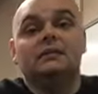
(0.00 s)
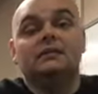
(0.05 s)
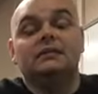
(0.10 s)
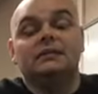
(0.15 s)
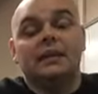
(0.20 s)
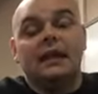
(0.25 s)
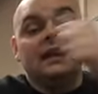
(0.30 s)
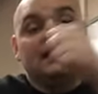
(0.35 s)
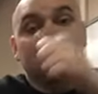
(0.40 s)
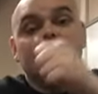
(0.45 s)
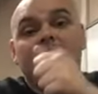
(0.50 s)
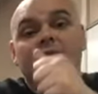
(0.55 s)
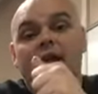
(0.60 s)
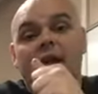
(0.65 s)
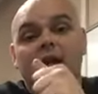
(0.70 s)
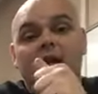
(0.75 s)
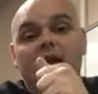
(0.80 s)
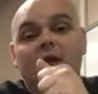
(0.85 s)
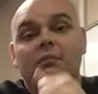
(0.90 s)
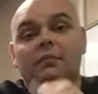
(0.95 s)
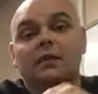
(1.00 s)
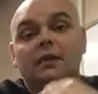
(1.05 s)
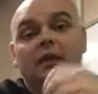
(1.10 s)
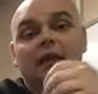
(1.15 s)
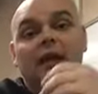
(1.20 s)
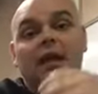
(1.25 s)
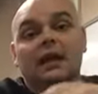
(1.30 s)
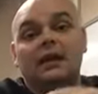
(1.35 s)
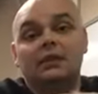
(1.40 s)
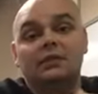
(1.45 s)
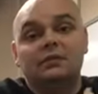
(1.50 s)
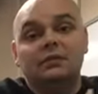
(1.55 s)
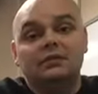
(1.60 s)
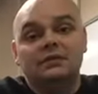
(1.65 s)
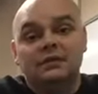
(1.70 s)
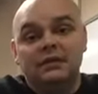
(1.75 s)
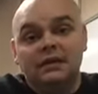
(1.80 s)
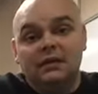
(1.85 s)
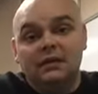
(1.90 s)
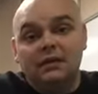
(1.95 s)
stand it back up, and you'll
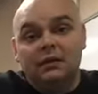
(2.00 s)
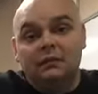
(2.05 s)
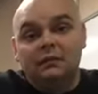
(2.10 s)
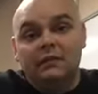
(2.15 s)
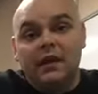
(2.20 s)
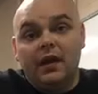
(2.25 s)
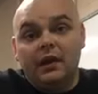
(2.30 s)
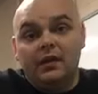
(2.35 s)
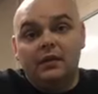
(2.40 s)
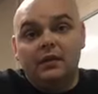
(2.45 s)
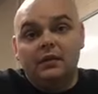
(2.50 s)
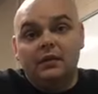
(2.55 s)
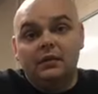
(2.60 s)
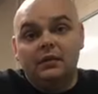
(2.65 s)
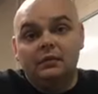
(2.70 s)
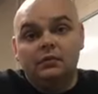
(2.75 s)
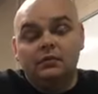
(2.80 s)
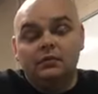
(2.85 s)
see a very